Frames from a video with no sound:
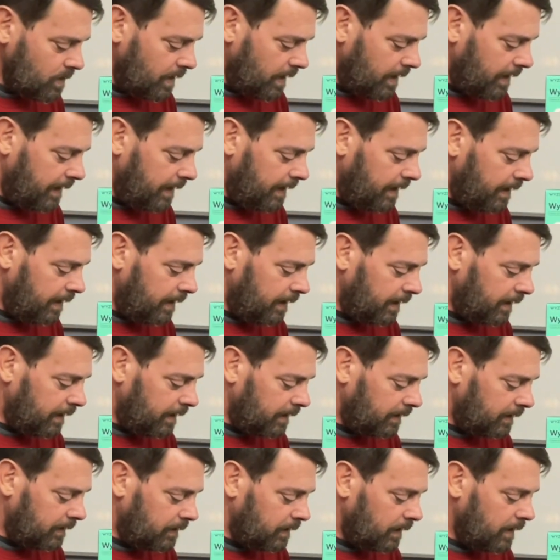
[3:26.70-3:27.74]

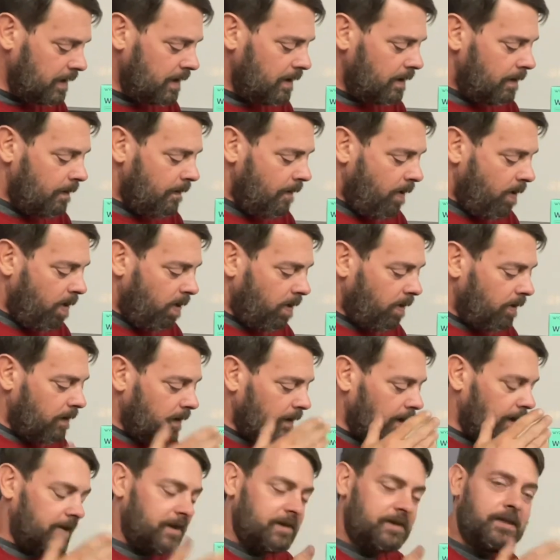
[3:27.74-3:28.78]
And
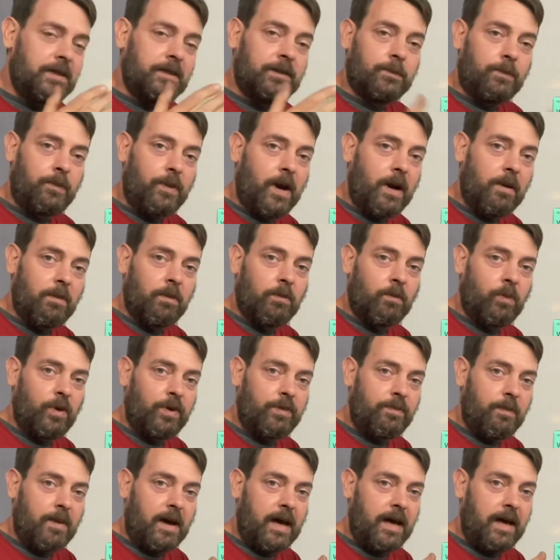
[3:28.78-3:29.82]
like I said, the problem
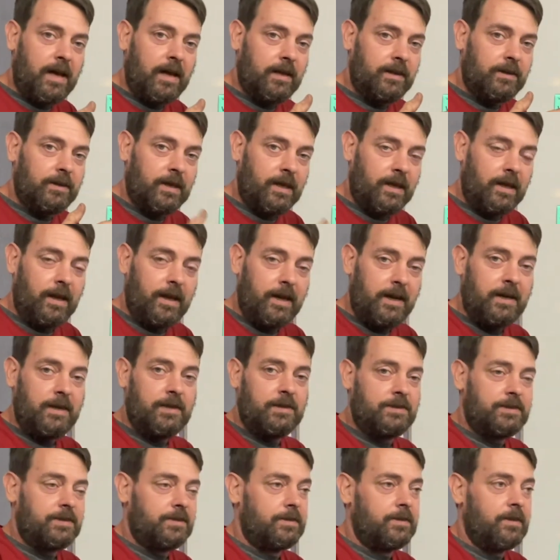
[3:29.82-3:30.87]
with the
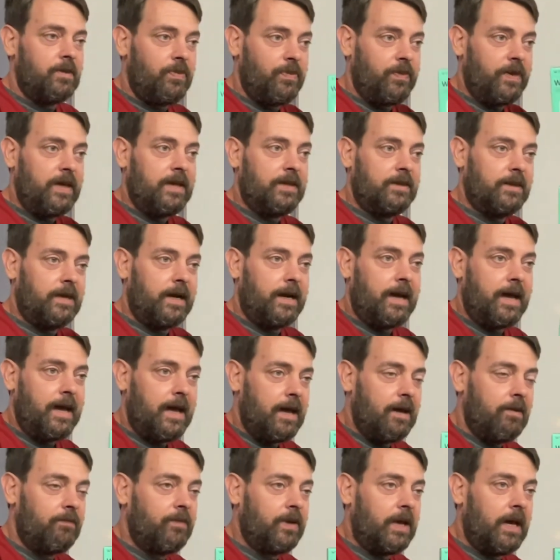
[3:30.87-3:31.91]
latest thing that I
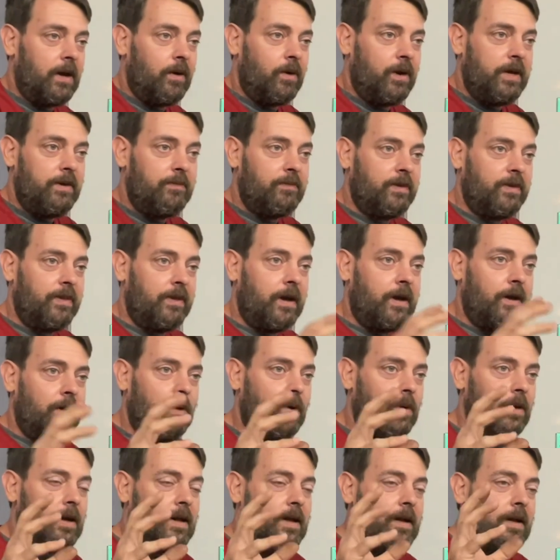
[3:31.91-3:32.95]
have now, even
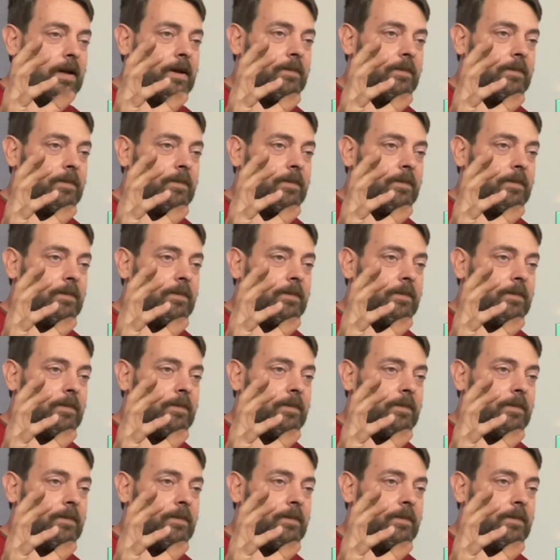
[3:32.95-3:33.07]
though